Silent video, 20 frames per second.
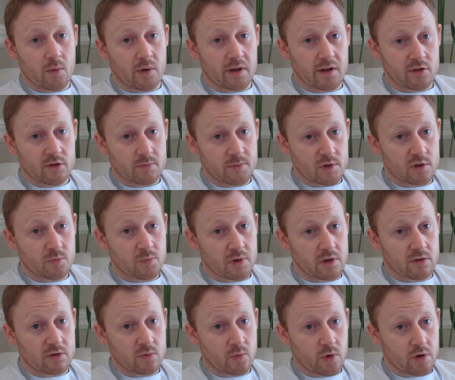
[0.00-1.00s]
want to get some
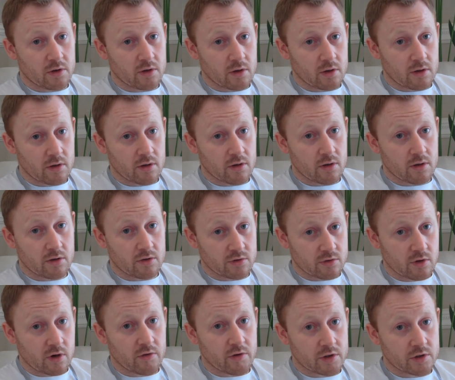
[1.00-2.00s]
experience working in a in a
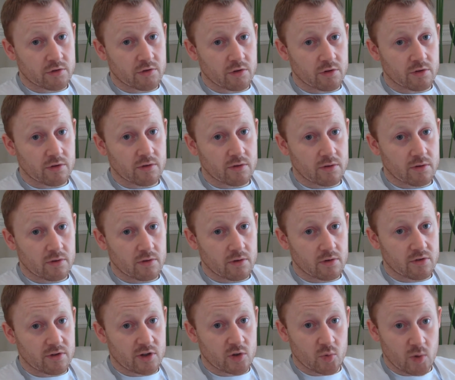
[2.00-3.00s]
star restaurant
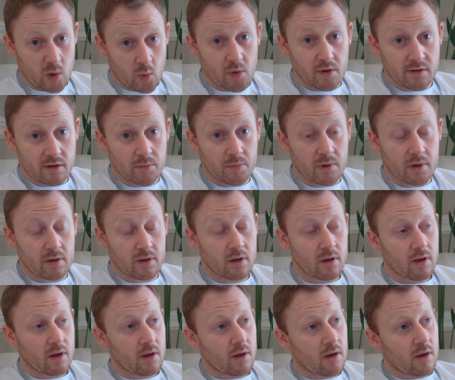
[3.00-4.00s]
because that's where I wanted to be.
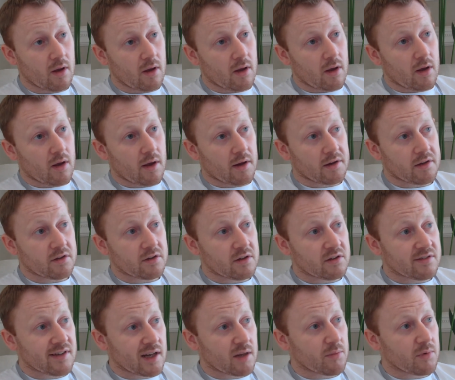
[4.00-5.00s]
And he, he
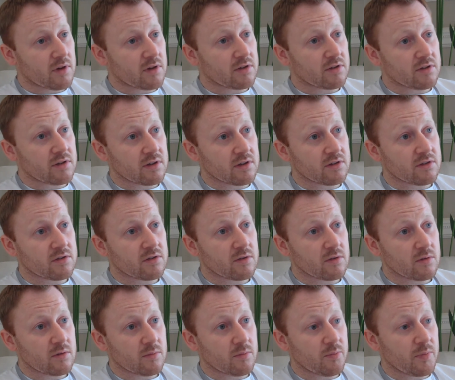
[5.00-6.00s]
said to me, he says,
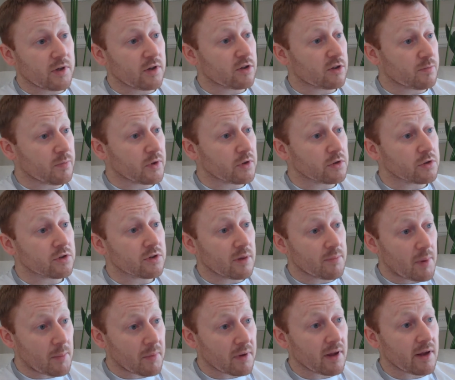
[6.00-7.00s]
"Be a sponge." I
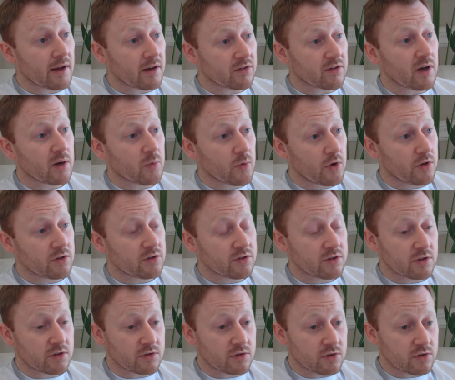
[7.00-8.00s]
remember that exact word. He
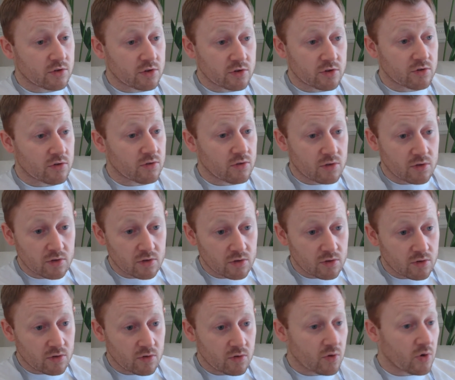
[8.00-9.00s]
says, "Just
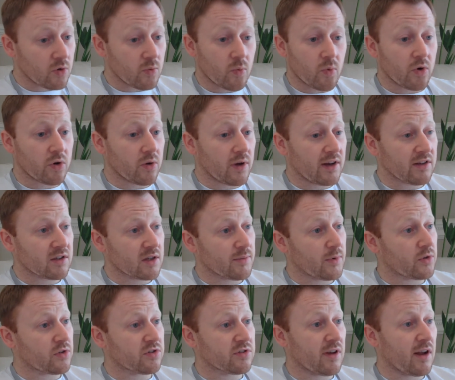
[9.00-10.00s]
don't ask
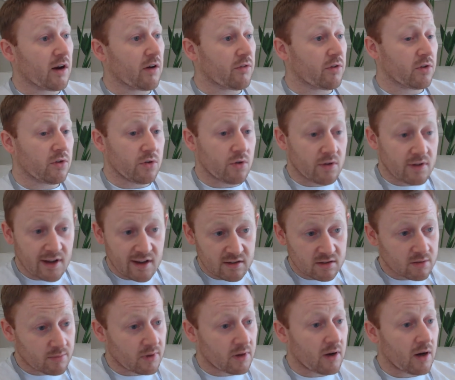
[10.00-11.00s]
about salary, don't
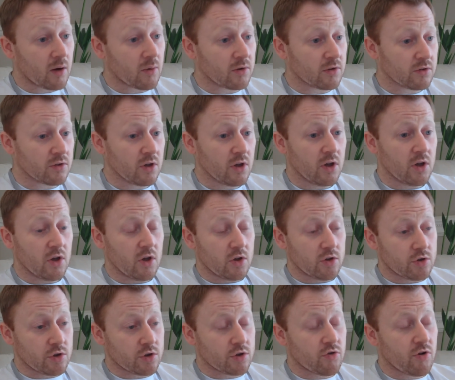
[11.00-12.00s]
ask about hours,
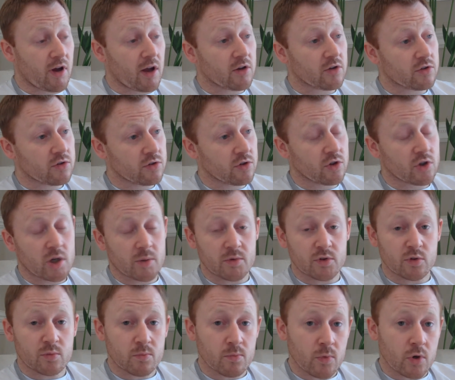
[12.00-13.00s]
just try and soak up
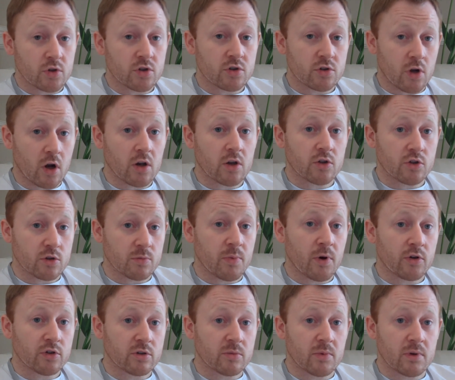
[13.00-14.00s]
as much knowledge as
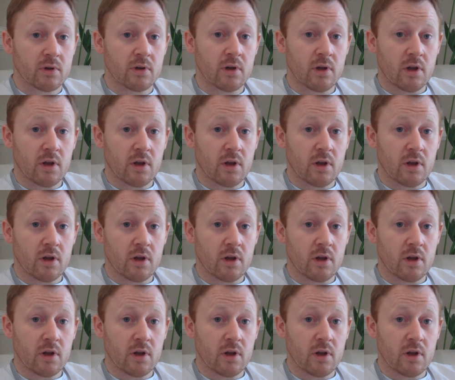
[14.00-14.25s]
possible."